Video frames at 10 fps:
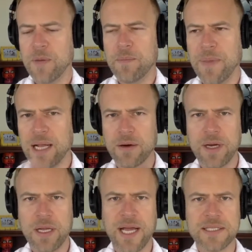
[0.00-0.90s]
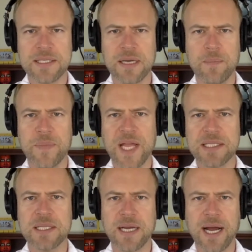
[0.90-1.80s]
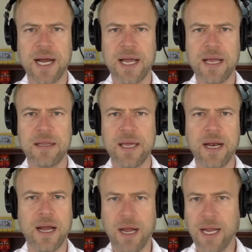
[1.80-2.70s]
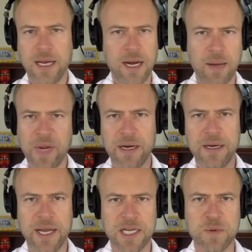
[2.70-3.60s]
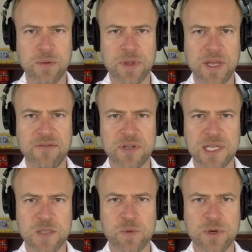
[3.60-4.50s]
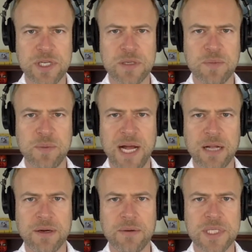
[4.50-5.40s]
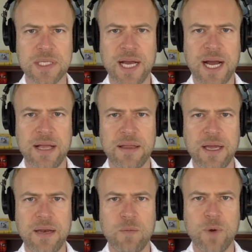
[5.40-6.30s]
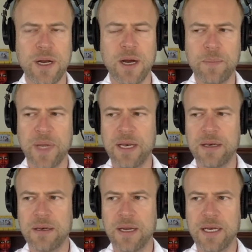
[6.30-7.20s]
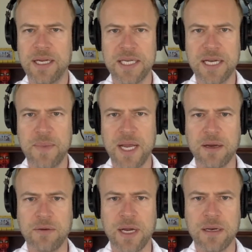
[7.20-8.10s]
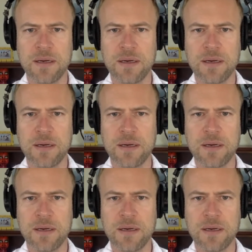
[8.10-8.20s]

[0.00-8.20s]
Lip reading: Mallory, that's the guy that I'm not an expert with Everest exploration, but Mallory was the guy that went up and he didn't make it, right?